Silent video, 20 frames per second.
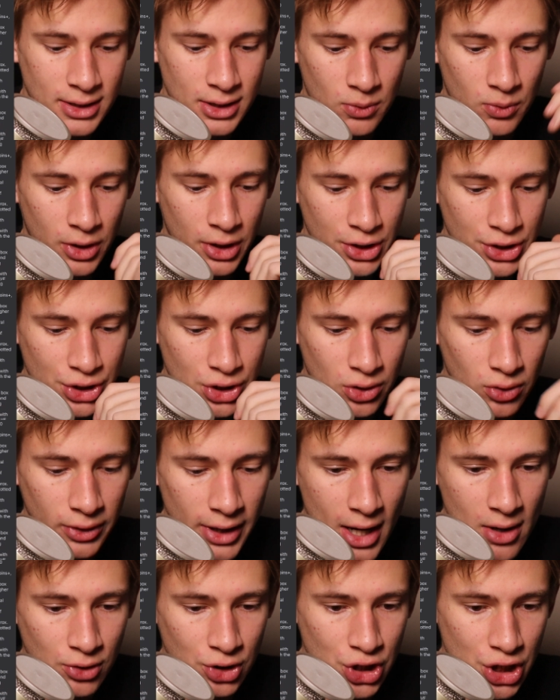So we're gonna scroll
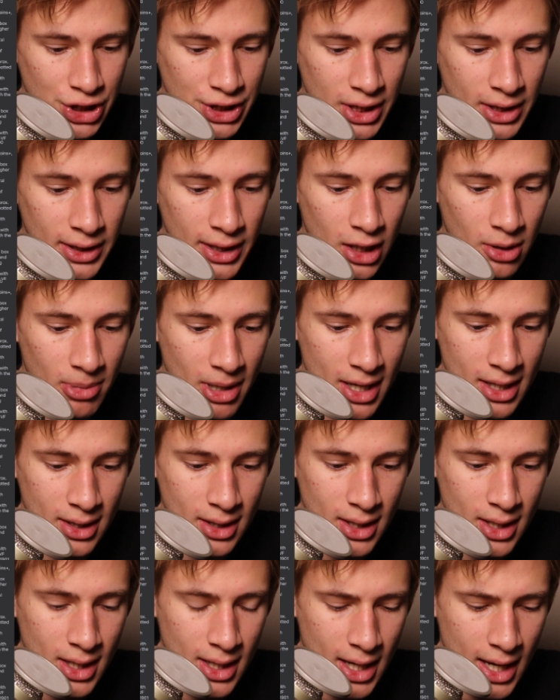down just a little bit
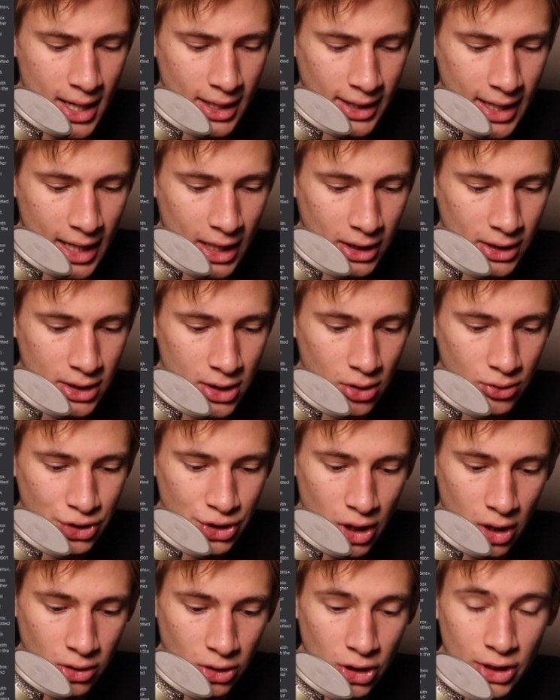and kind of, you know,
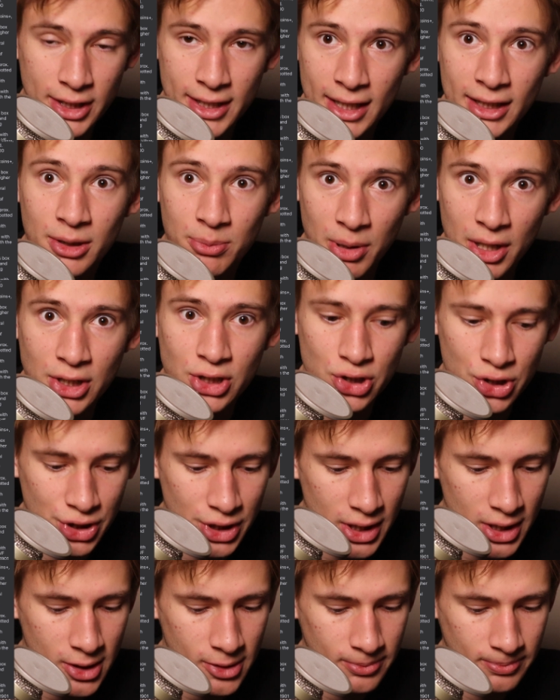start looking at the pictures
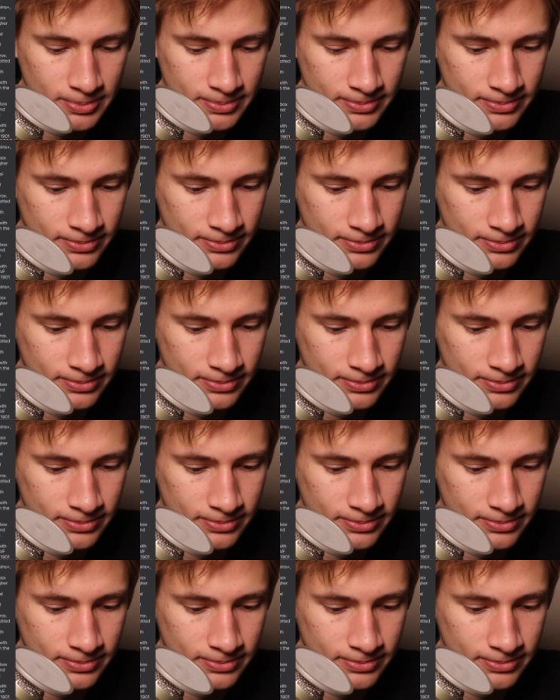here.